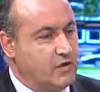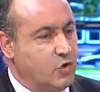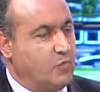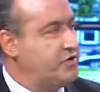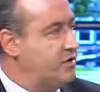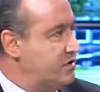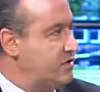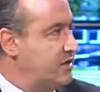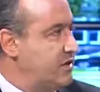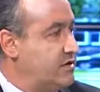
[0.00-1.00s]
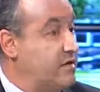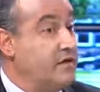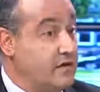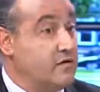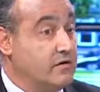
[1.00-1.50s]
options that
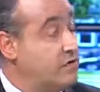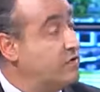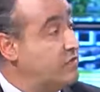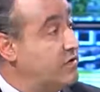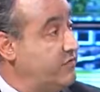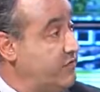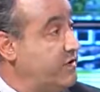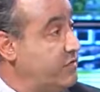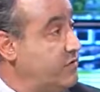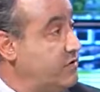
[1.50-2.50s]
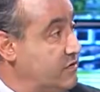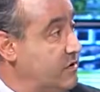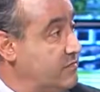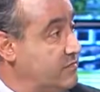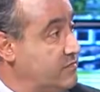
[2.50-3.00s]
they didn't know were available to them.